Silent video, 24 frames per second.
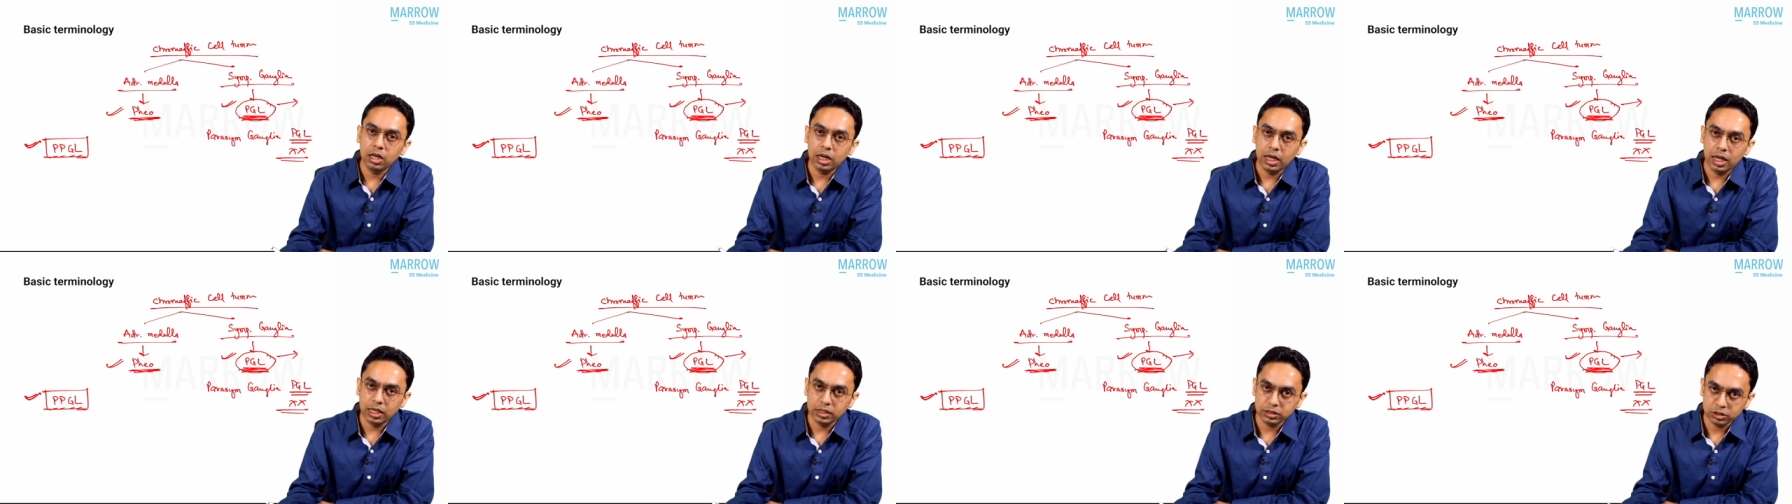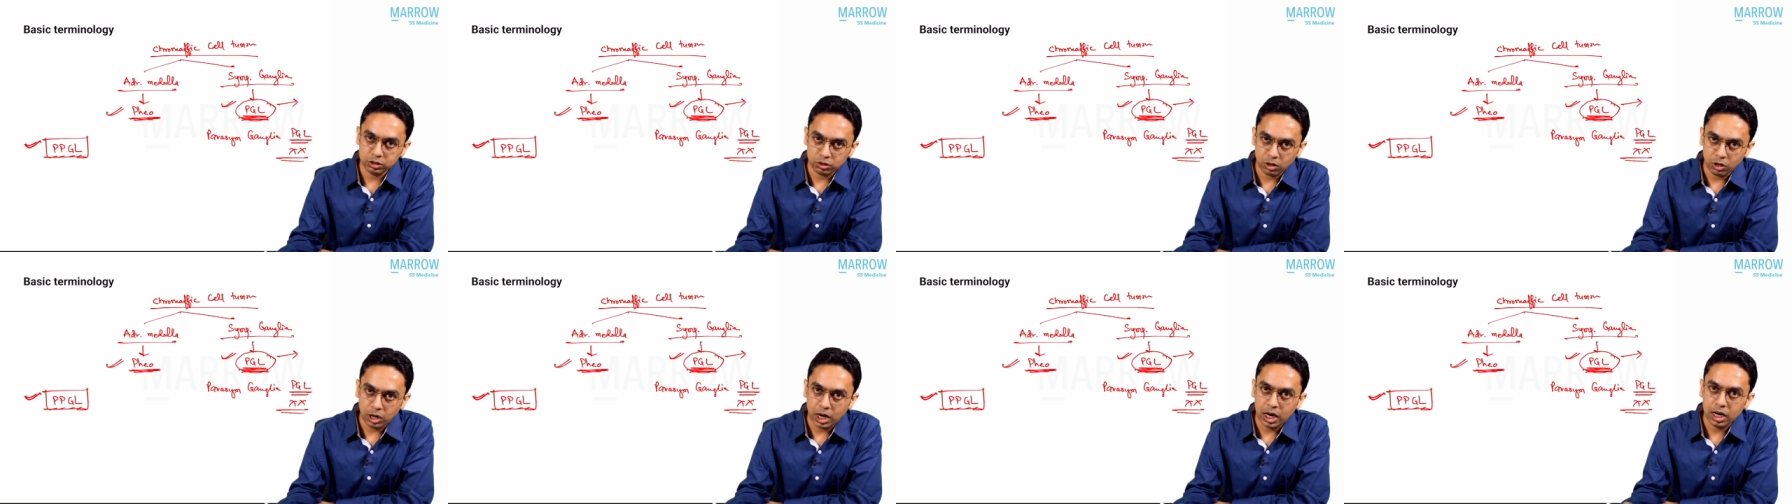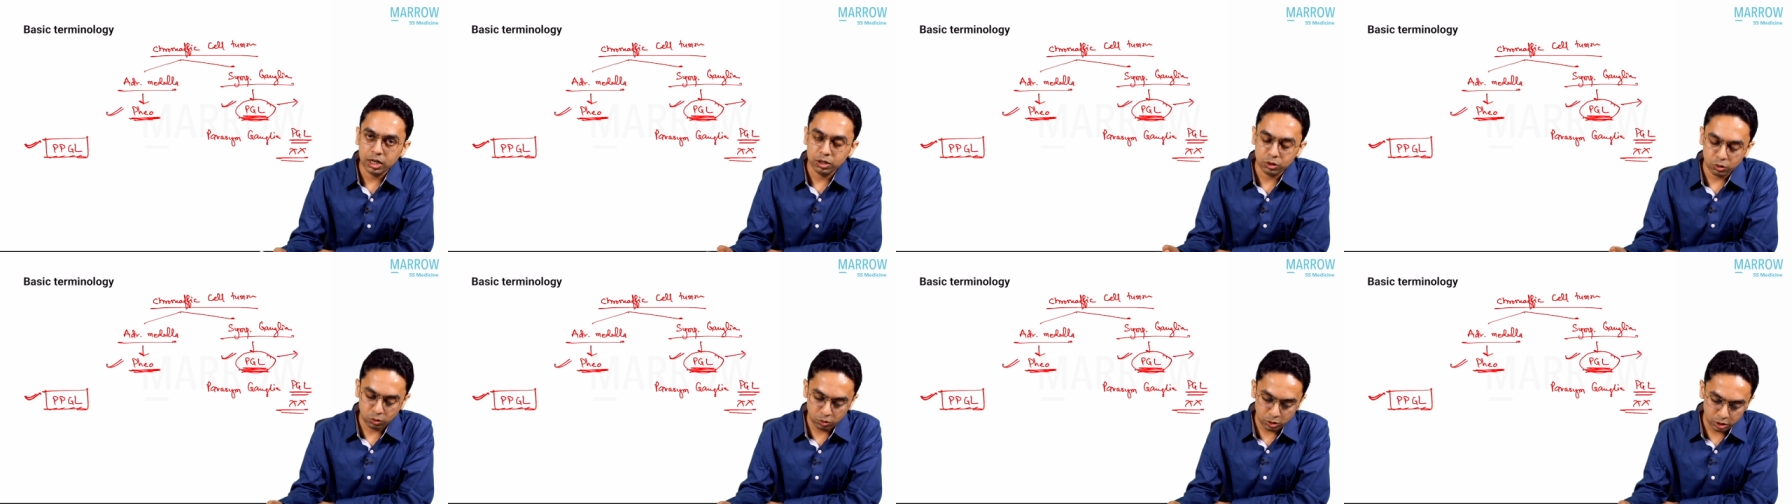as
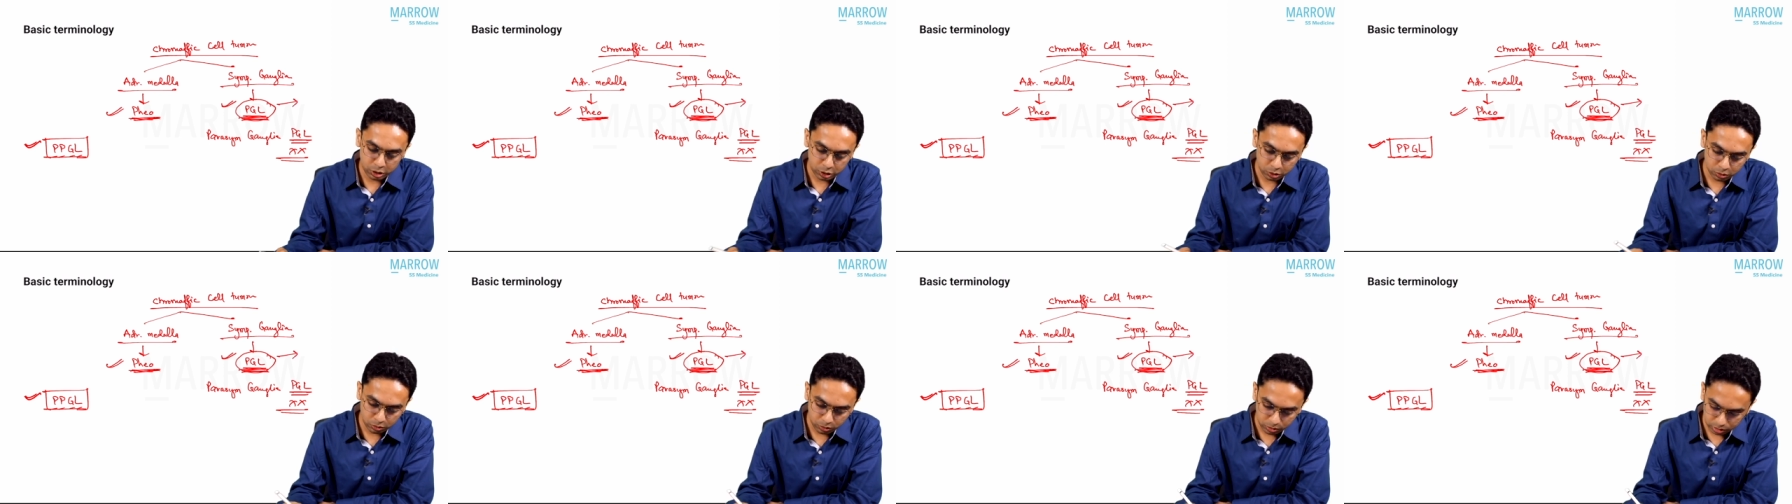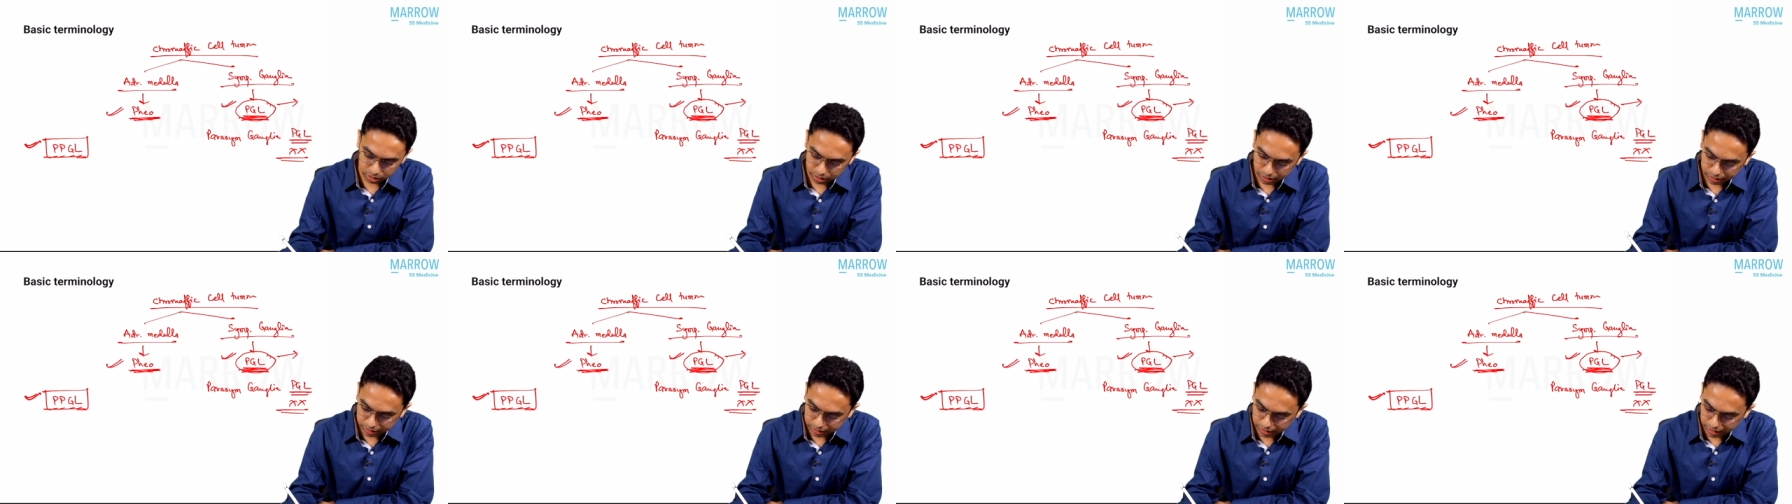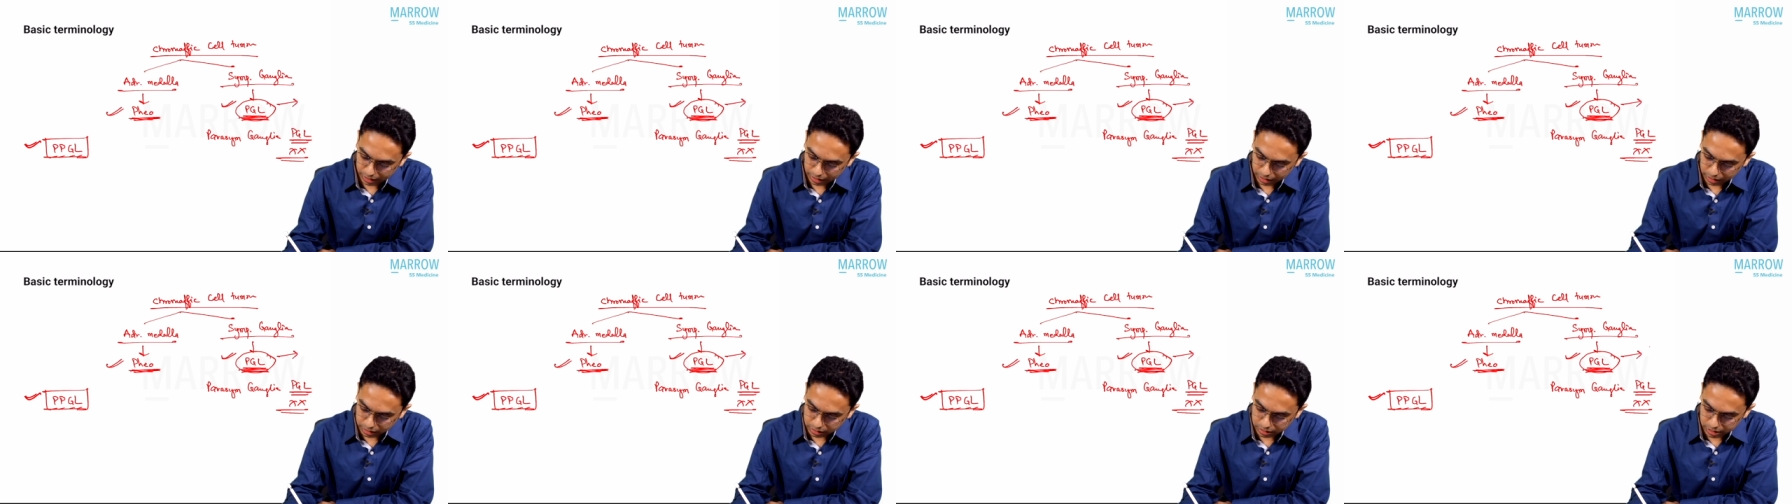I told you that
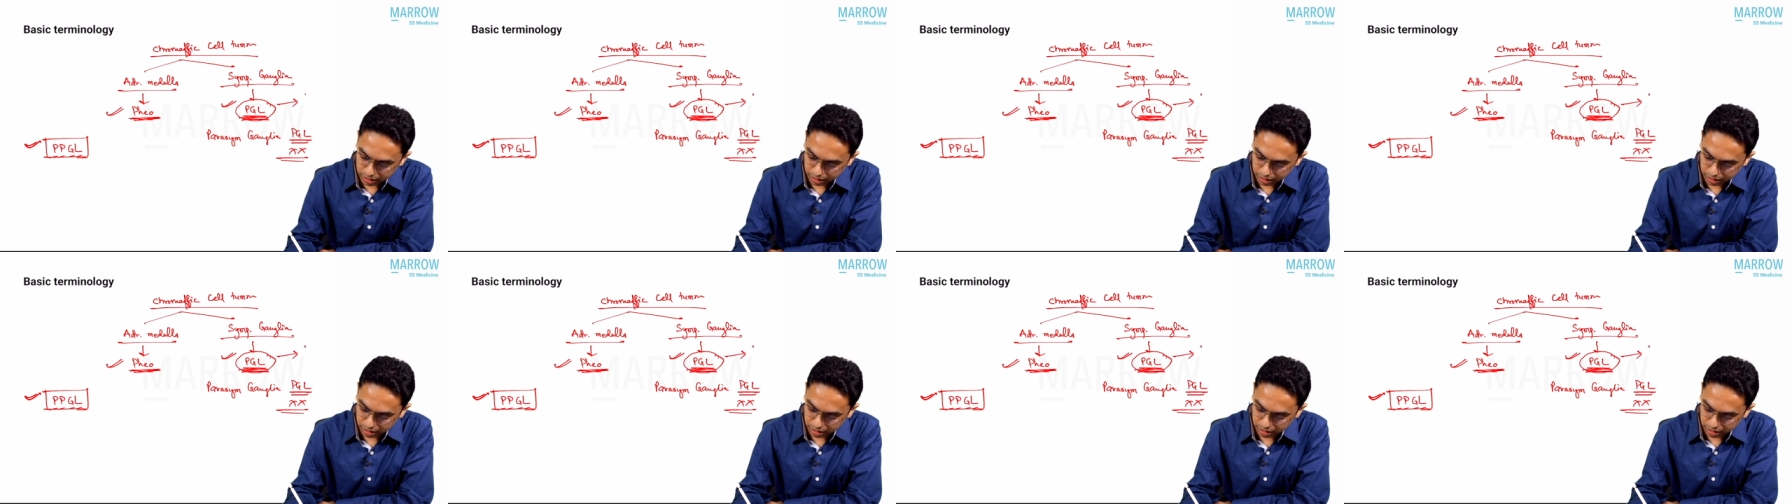they can